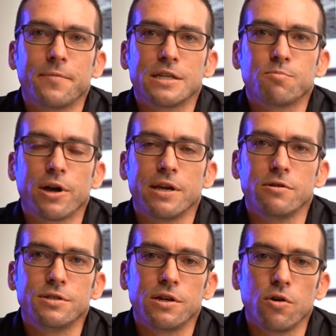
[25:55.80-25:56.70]
is by
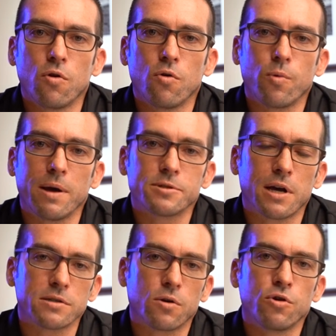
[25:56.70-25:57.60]
using your
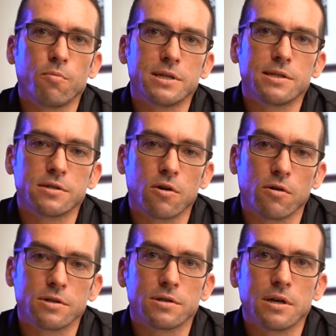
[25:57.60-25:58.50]
website on your business
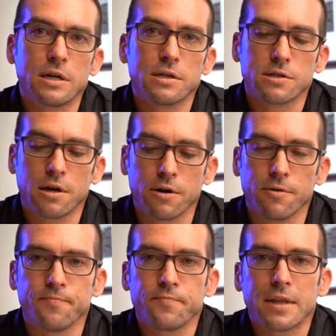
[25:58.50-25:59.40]
cards. So
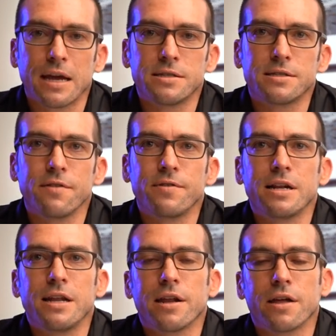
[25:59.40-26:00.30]
it's
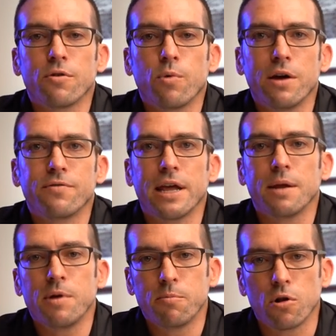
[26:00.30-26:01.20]
definitely another way of getting
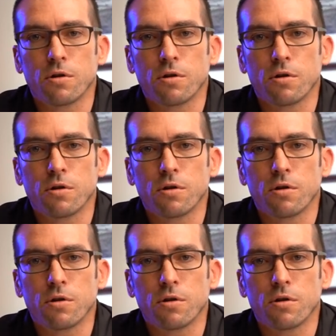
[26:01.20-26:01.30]
people